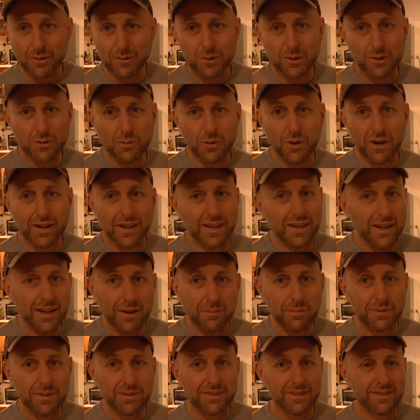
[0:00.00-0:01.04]
it was one
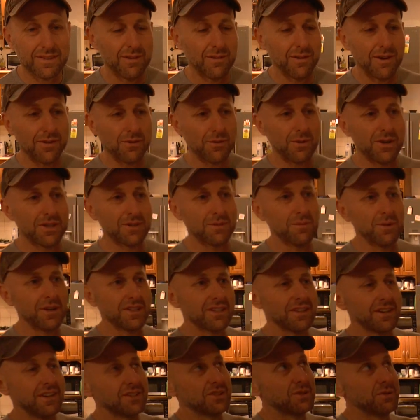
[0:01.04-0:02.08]
up, so otherwise my
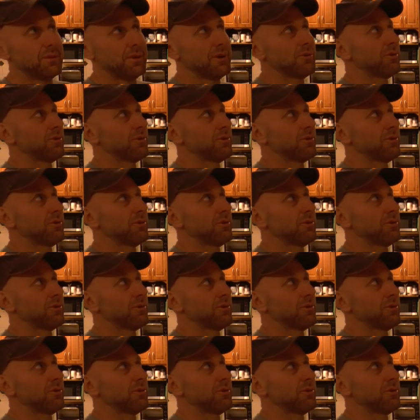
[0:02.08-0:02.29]
sights will be